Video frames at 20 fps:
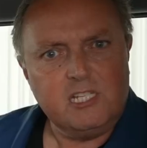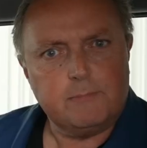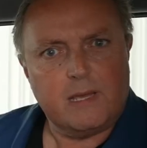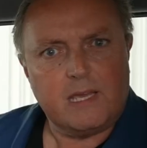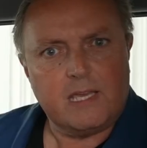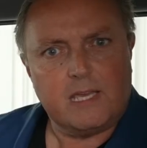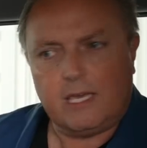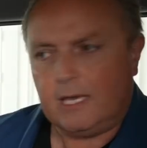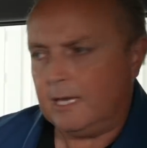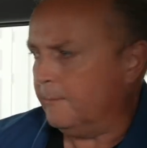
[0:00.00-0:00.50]
back
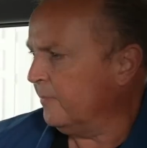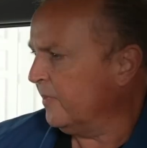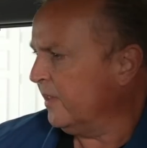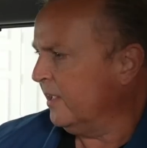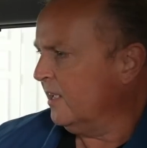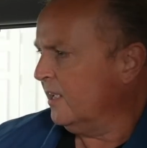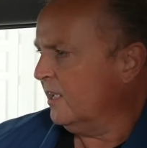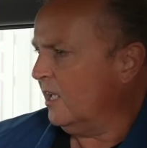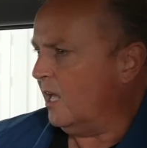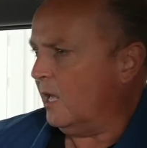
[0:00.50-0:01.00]
here.
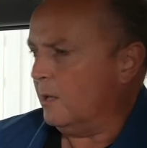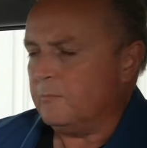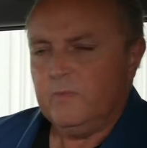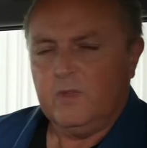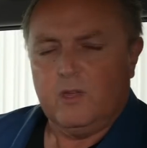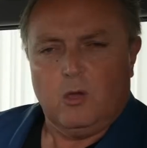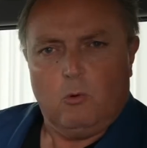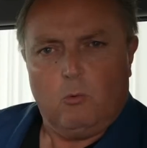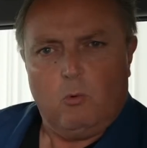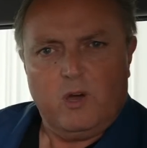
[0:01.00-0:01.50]

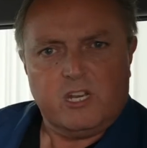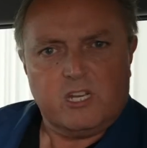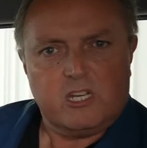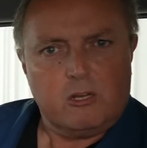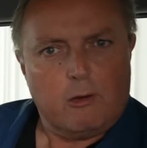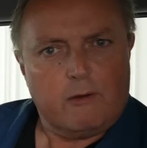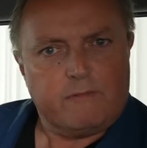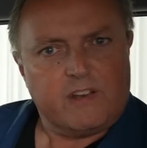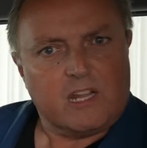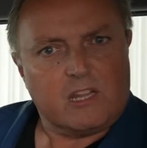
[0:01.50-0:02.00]
Why don't you
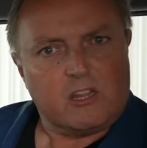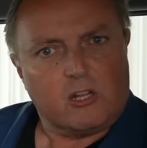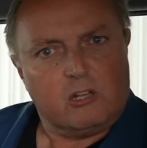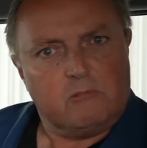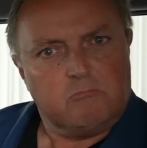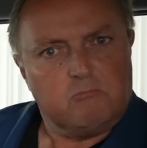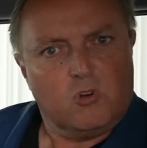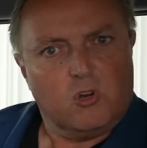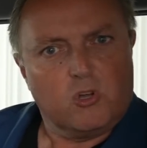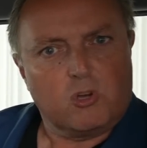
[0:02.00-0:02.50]
have another
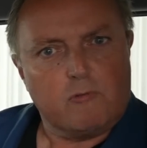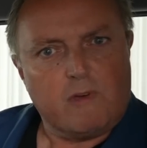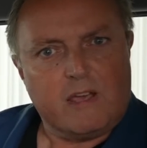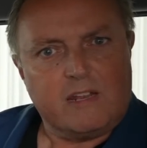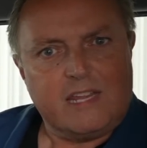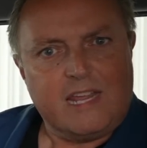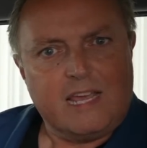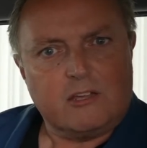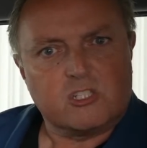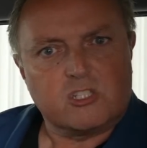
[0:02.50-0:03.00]
look around
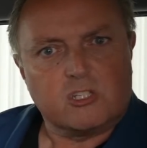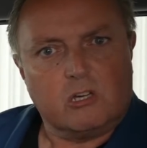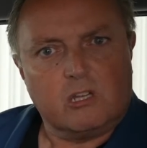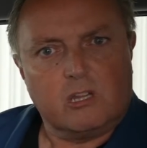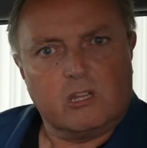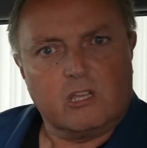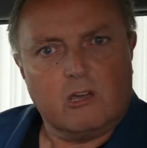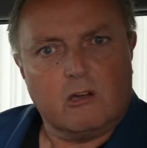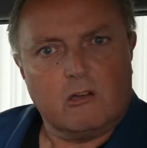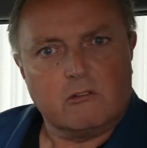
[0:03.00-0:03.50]
the outside of
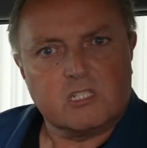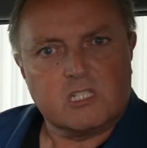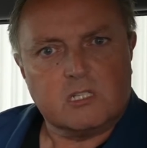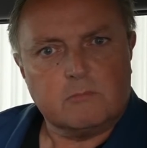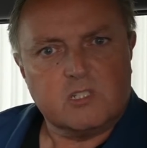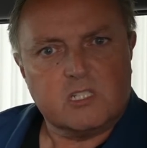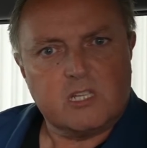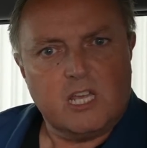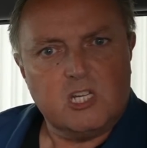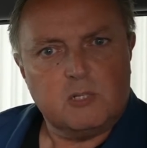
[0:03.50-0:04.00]
the car at some
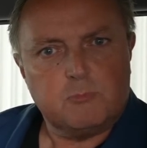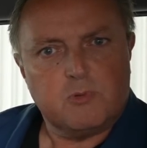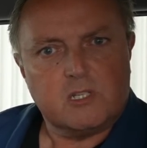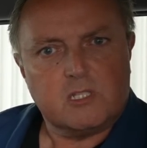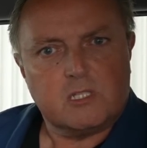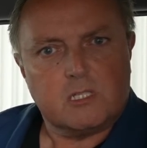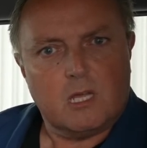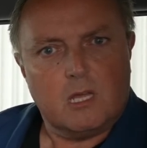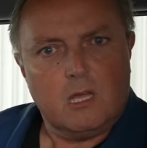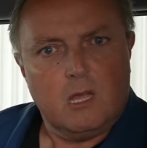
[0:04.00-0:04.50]
stage,
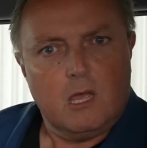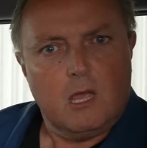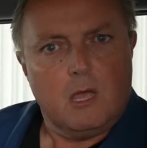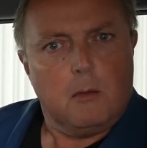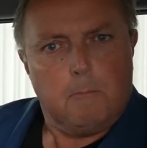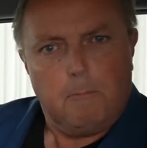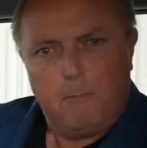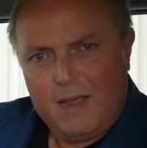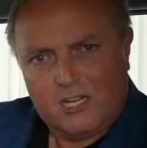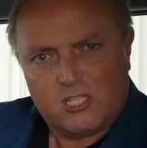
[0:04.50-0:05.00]
but
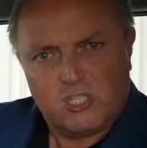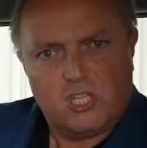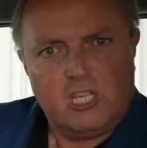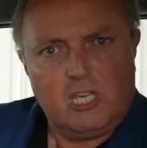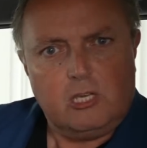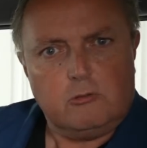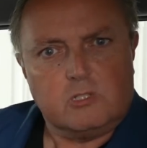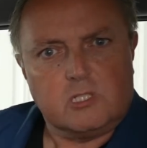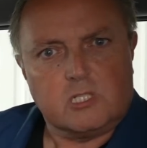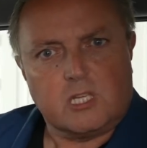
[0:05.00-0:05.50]
back to
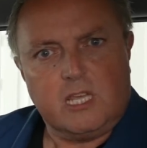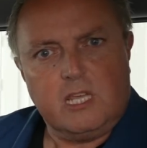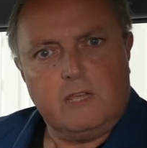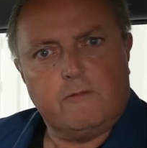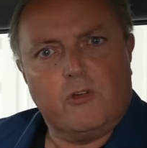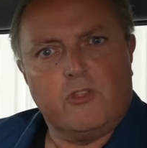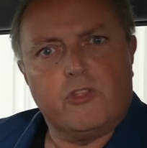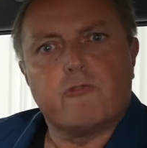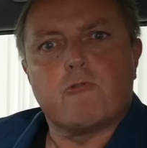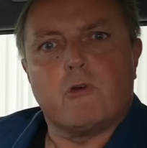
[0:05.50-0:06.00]
you, Steve,
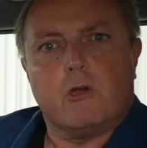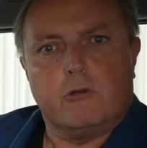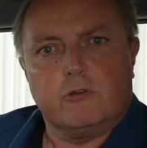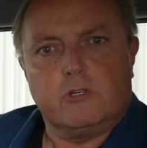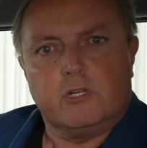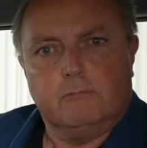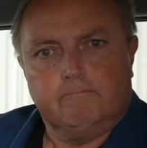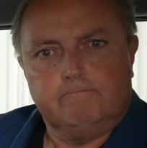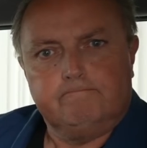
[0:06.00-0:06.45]
on the road.